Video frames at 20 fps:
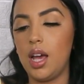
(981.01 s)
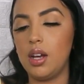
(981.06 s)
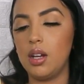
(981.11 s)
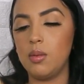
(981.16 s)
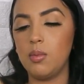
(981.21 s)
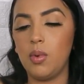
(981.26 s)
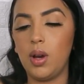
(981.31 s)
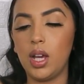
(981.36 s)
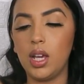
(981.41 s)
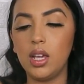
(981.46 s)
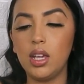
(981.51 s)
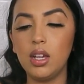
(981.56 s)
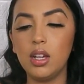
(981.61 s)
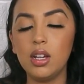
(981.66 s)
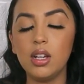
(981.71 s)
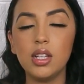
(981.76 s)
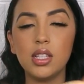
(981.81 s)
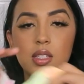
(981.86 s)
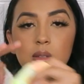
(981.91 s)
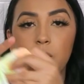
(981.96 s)
item right
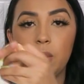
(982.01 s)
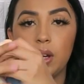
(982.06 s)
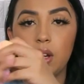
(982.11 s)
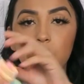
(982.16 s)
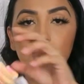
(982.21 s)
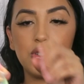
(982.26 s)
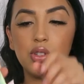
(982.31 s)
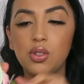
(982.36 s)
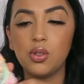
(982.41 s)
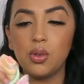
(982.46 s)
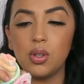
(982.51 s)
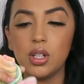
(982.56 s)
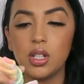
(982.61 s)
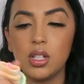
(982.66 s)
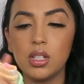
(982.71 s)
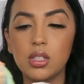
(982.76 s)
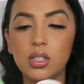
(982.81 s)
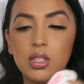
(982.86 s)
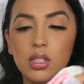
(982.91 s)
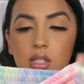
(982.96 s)
here is a pair of
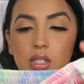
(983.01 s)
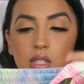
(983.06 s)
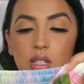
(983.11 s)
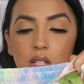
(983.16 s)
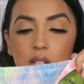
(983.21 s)
shorts.